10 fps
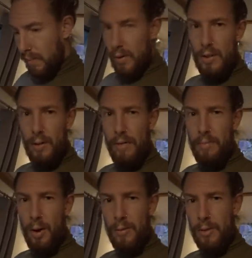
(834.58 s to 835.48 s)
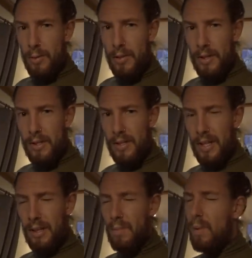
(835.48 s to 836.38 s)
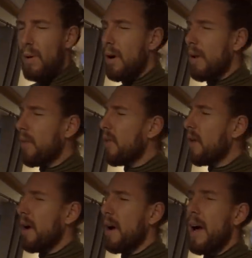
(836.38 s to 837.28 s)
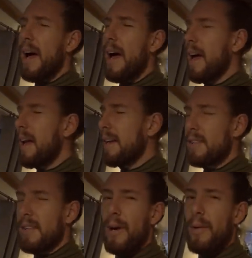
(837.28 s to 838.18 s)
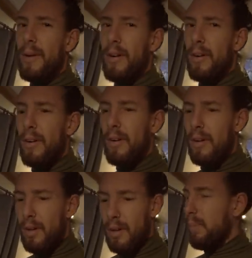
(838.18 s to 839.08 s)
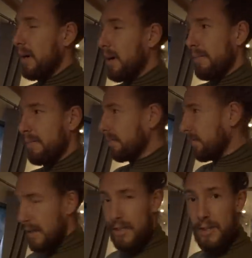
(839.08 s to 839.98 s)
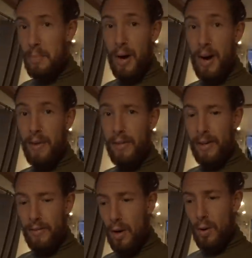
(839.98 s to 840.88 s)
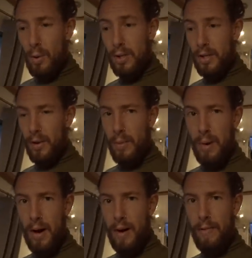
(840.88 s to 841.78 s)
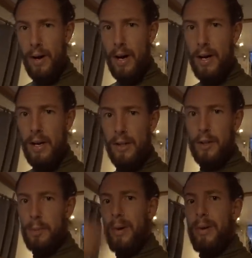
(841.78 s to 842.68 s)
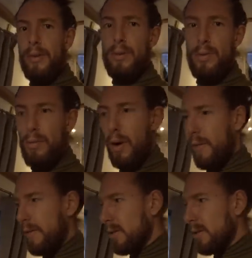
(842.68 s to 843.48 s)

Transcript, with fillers: You do have moments where you just think, what the hell is going on? But this is part of it, also a part of our spiritual growth.